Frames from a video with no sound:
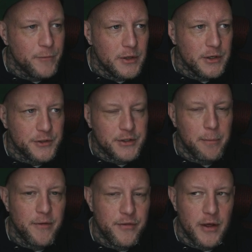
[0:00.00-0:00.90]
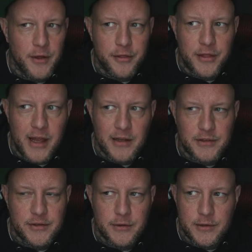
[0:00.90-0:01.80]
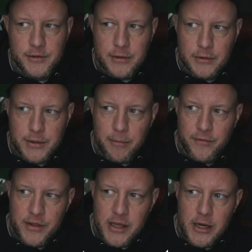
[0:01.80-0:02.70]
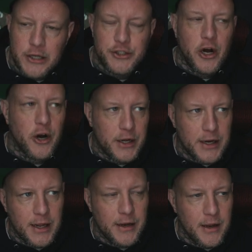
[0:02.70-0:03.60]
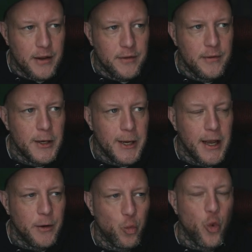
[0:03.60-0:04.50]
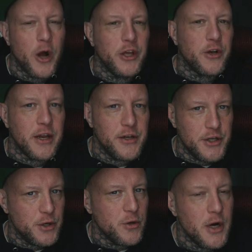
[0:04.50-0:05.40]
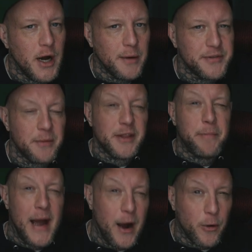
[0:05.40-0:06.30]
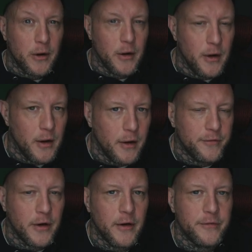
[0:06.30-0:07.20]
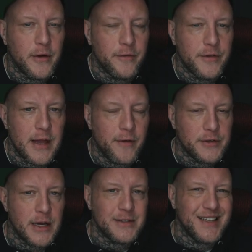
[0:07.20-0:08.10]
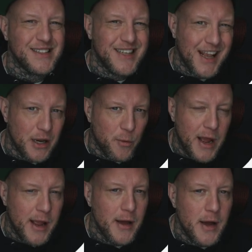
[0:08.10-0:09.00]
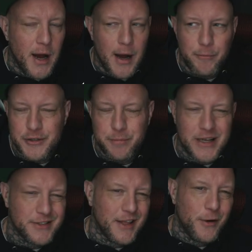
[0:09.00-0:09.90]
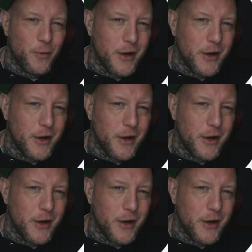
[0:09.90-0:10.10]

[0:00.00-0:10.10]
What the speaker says: some of the things, some of the targeting and what you can do, some of the power of the advertising is taken away, just because they don't want